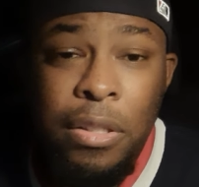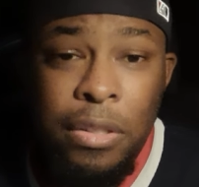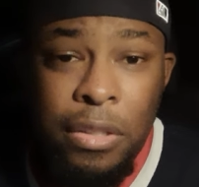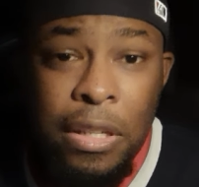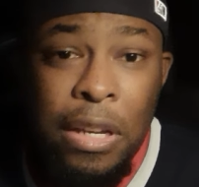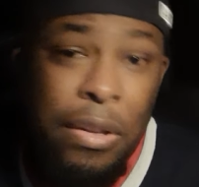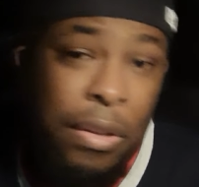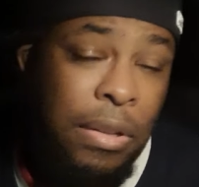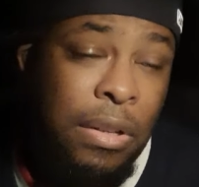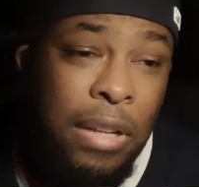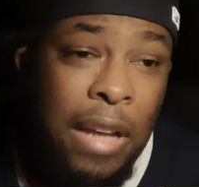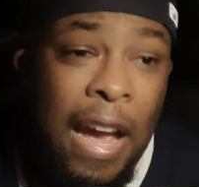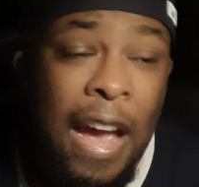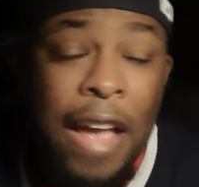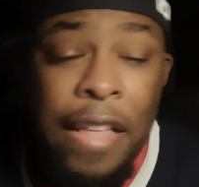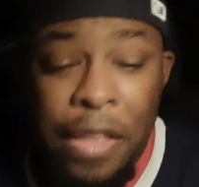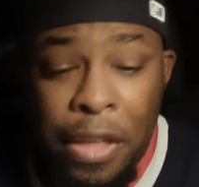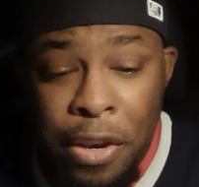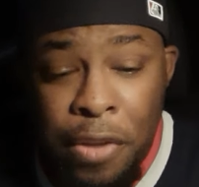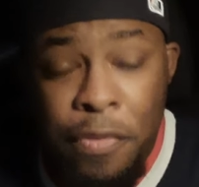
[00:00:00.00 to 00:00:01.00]
So I
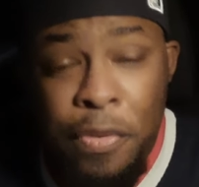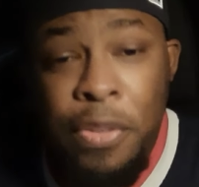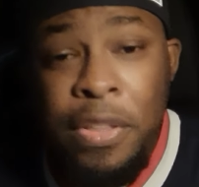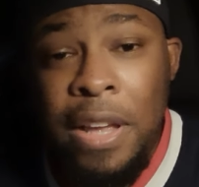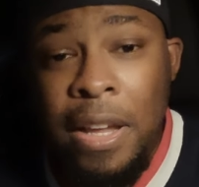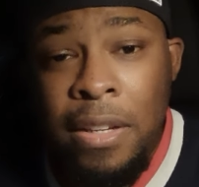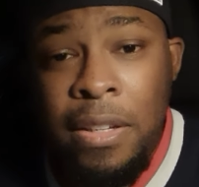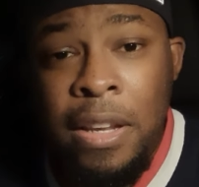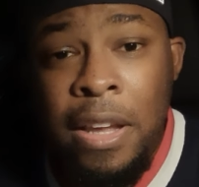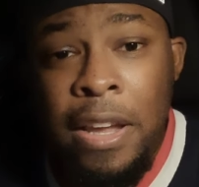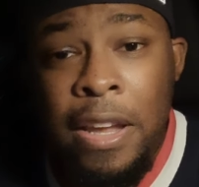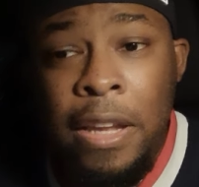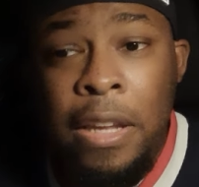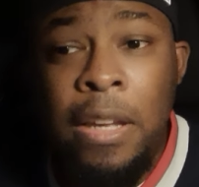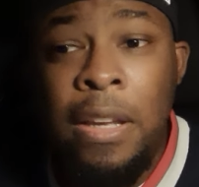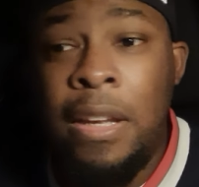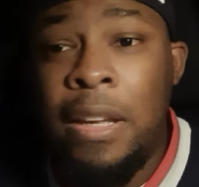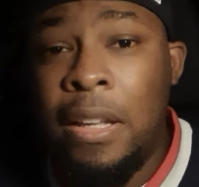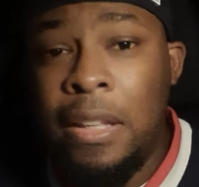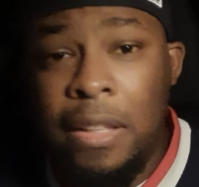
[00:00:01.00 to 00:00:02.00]
had an interview that day.
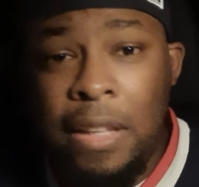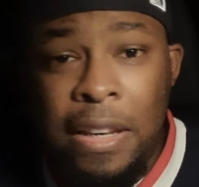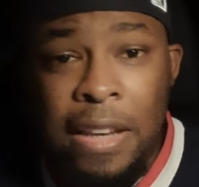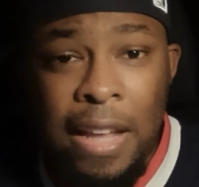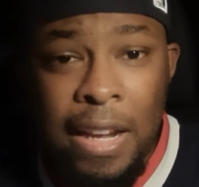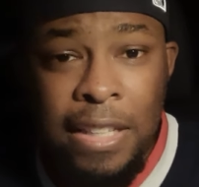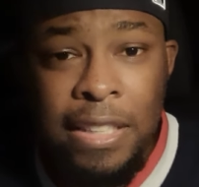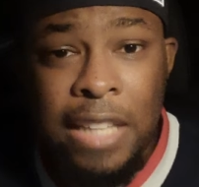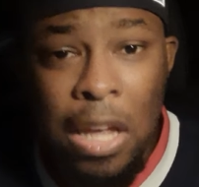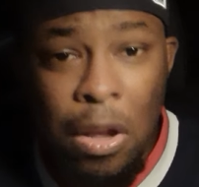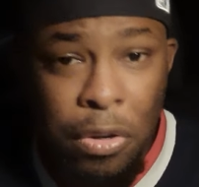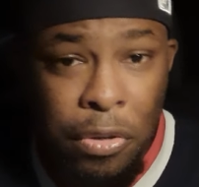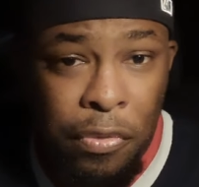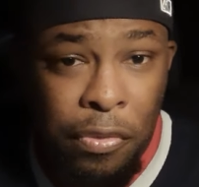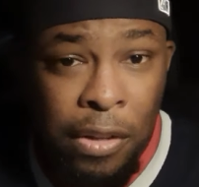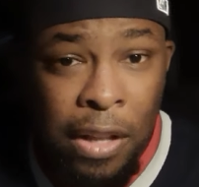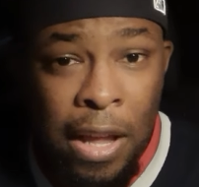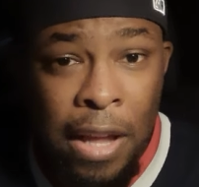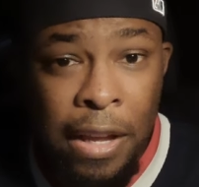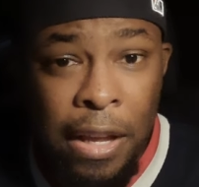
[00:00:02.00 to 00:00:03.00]
The next day, I was
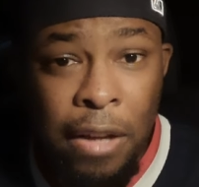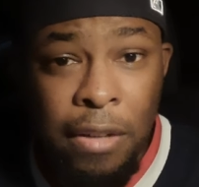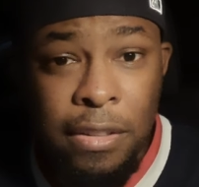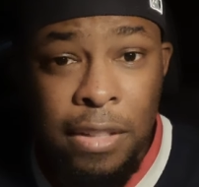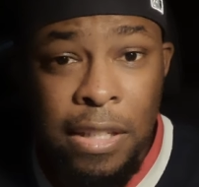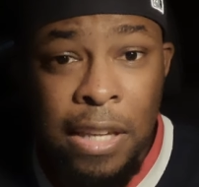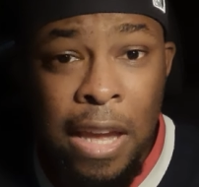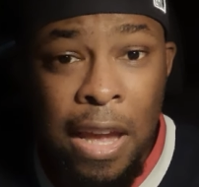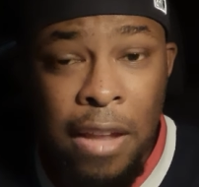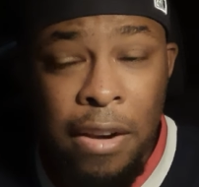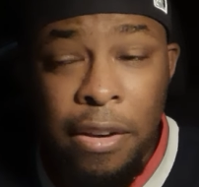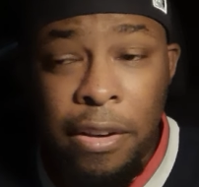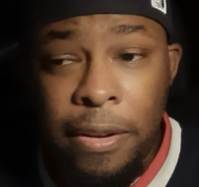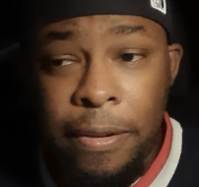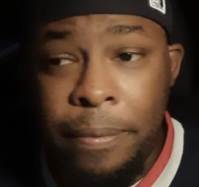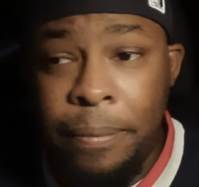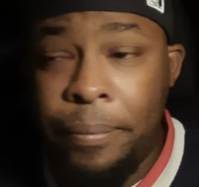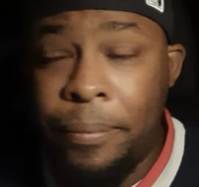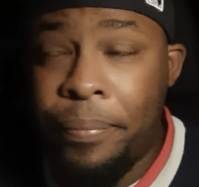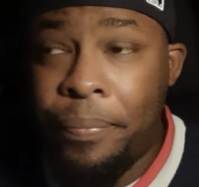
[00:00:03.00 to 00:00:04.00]
flying out to Canada.